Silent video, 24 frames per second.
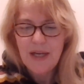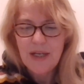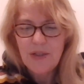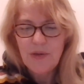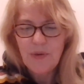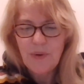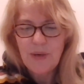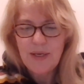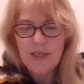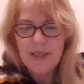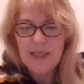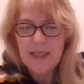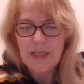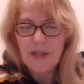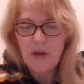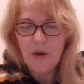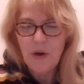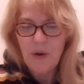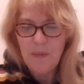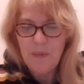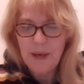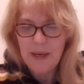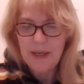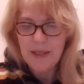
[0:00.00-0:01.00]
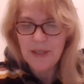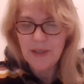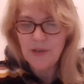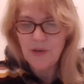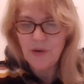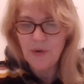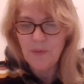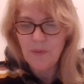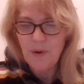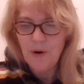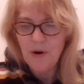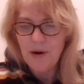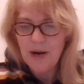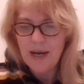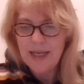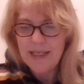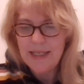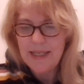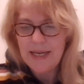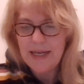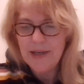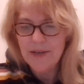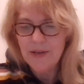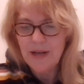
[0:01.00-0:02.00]
20 kopecks, no more, I
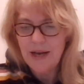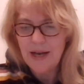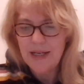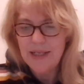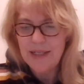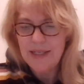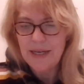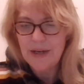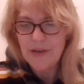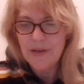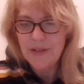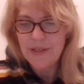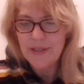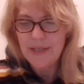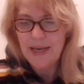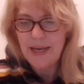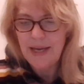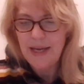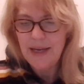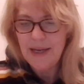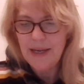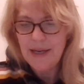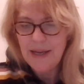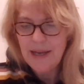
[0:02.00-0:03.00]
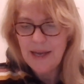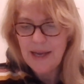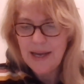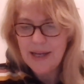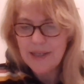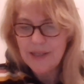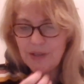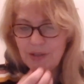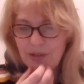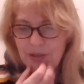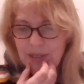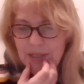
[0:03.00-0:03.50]
dare say, answered